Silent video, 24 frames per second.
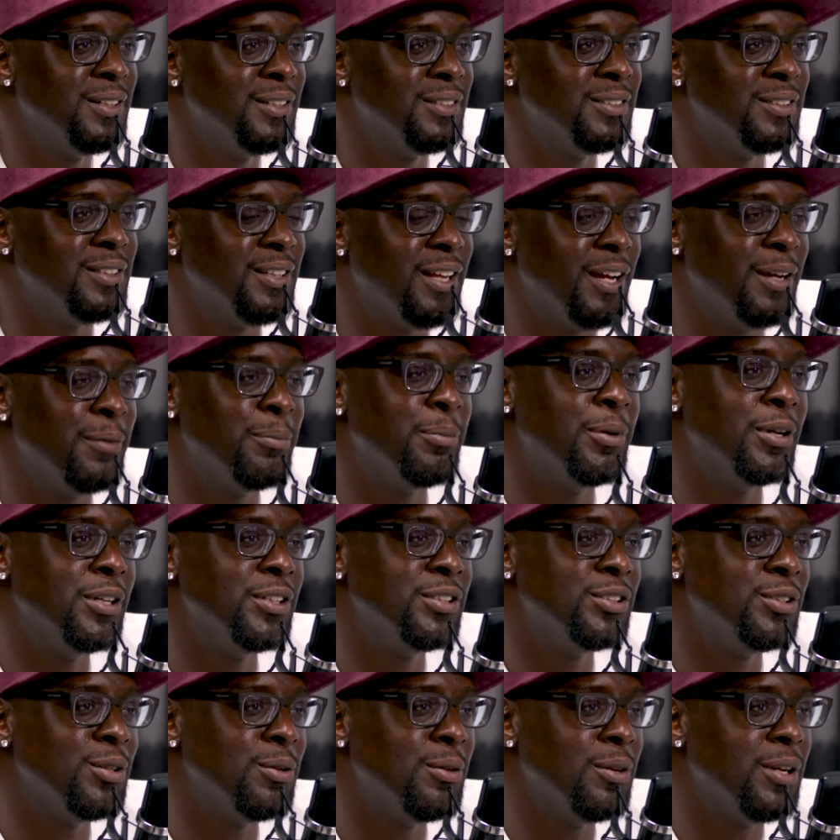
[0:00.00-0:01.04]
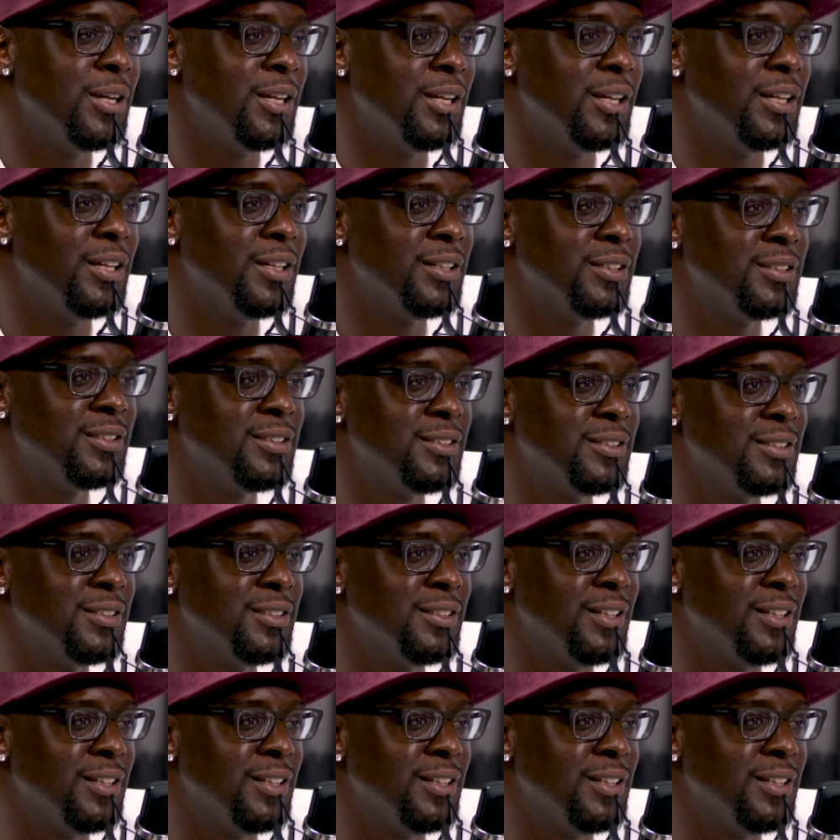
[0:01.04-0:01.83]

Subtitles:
to like bust your ass?